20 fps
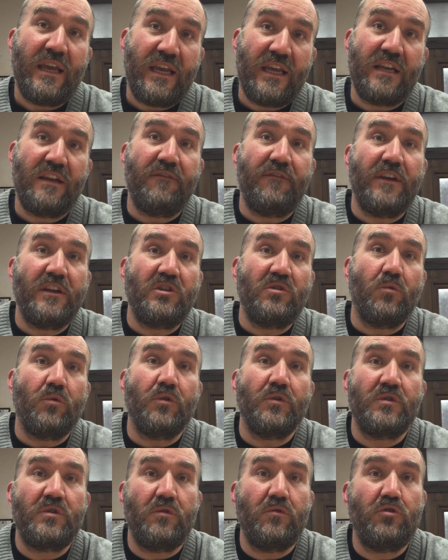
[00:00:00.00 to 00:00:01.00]

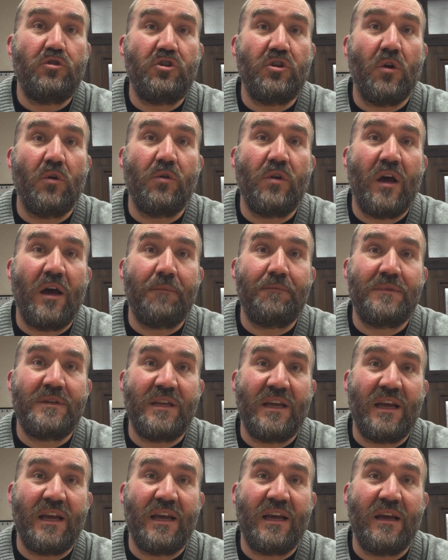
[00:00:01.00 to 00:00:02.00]
individuals who showed up
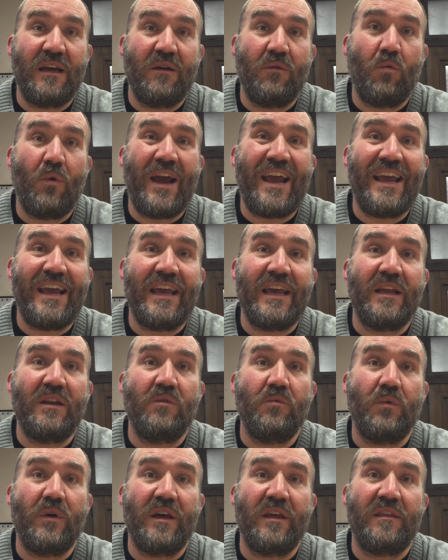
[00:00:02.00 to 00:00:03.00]
to weigh
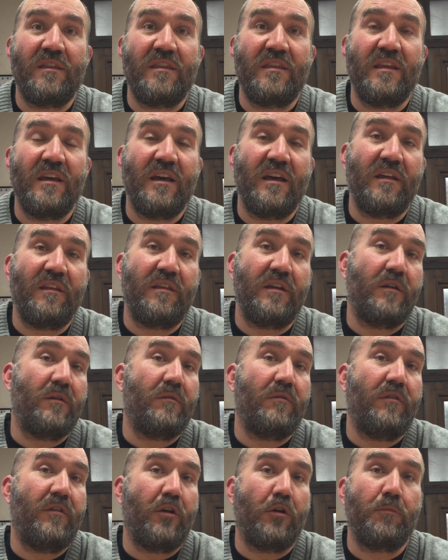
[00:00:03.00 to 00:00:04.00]
in with
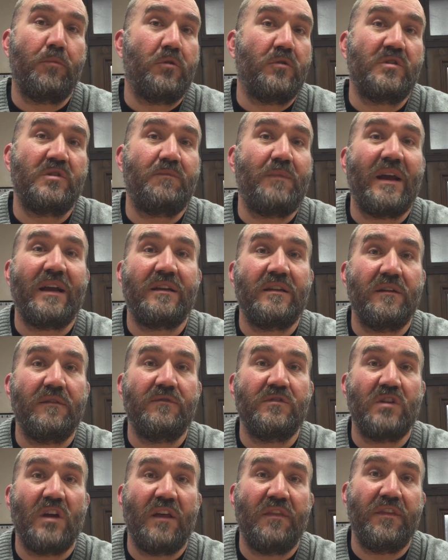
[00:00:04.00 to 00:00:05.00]
their
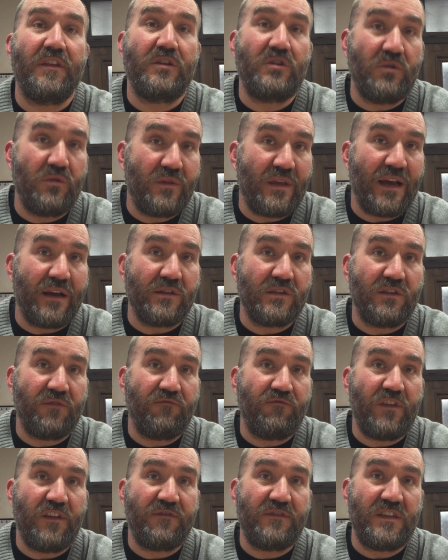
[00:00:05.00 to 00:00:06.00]
perspectives on the
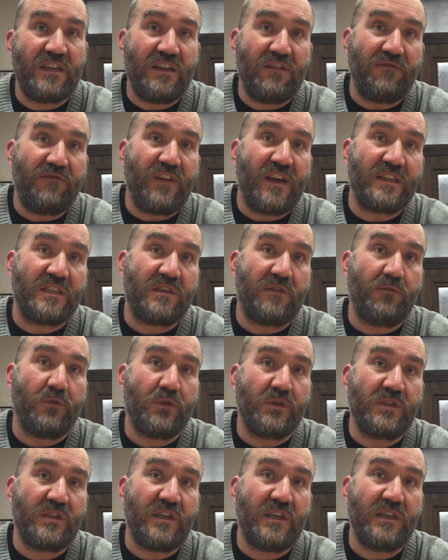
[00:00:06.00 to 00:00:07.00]
2015
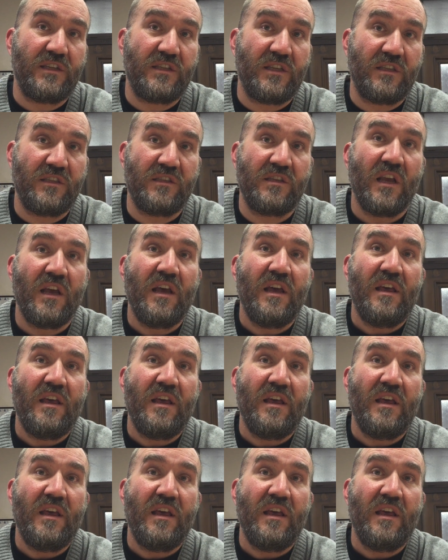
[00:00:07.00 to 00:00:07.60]
festival seasons.